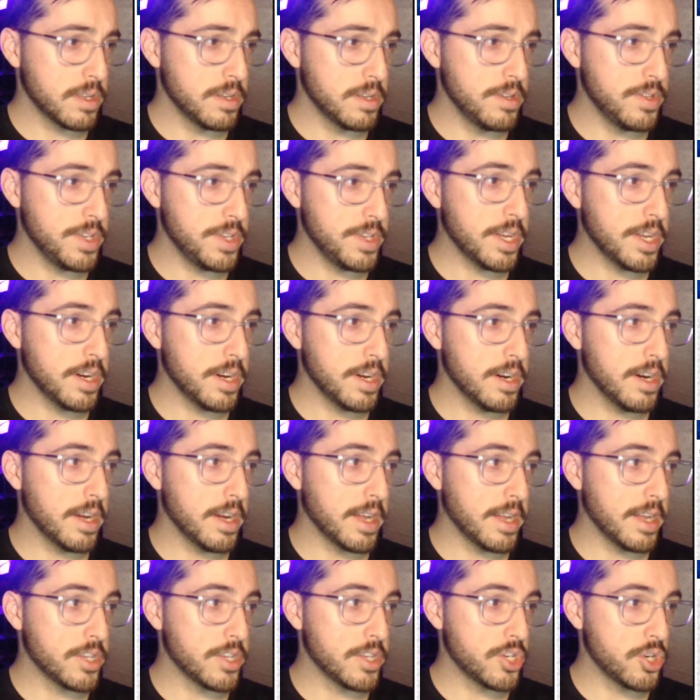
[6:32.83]
Zika
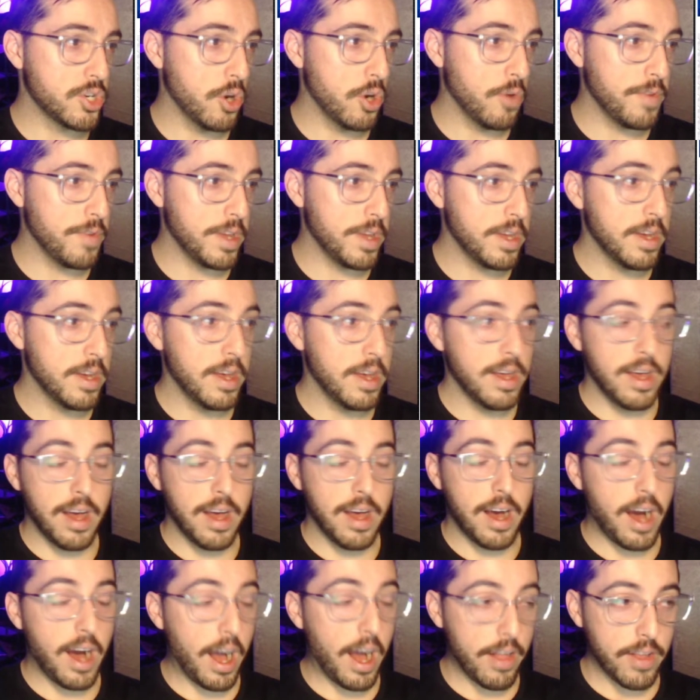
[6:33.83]
against Chovy.
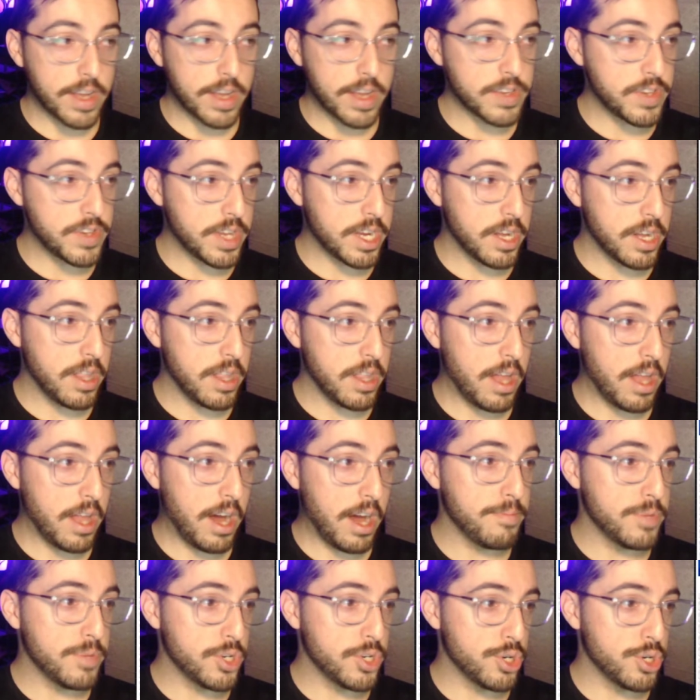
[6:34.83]
I like Zika a
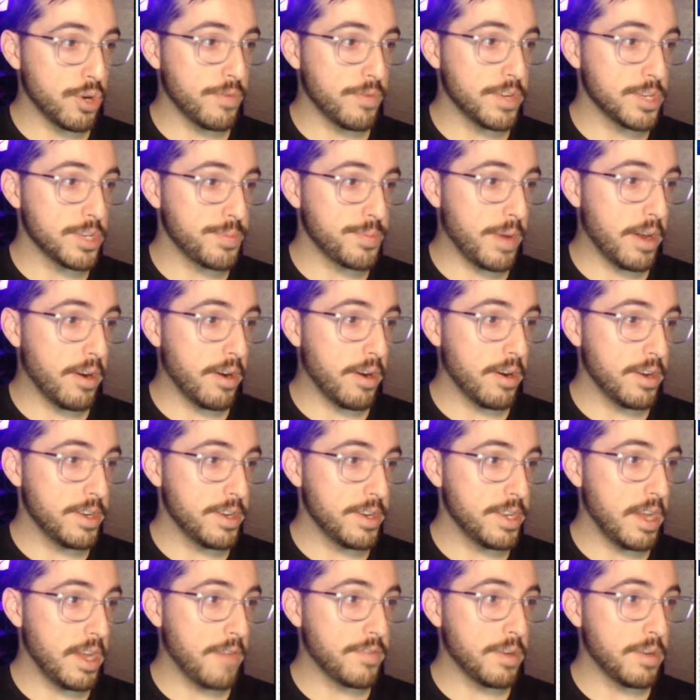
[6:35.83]
lot, but Chovy is better.
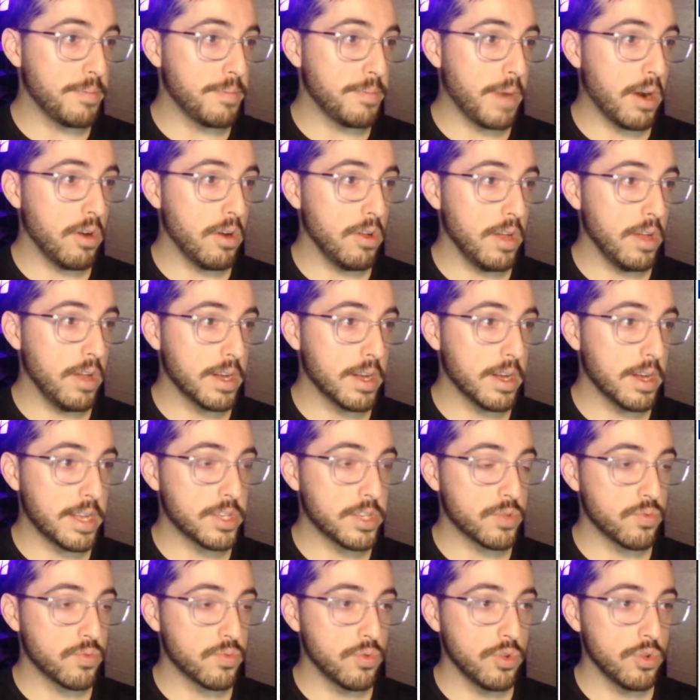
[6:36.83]
Deft and Barrel
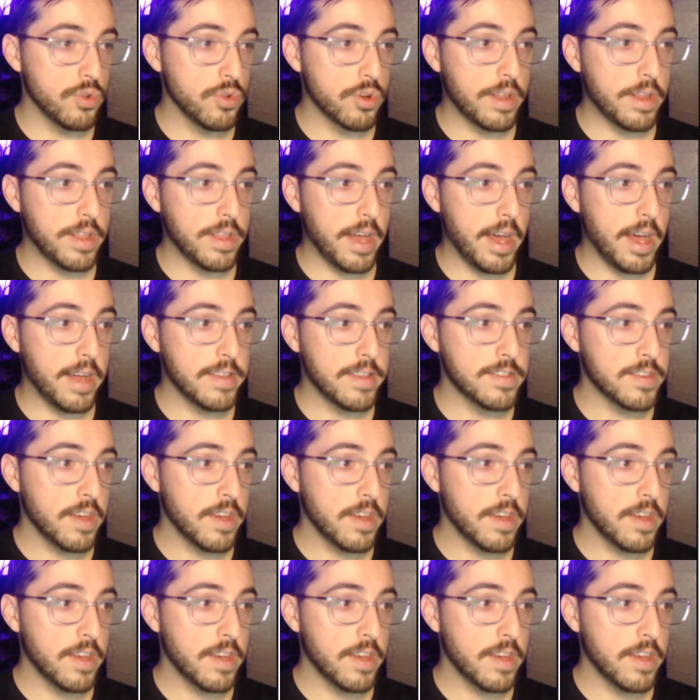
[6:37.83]
against Ruler and Lahens.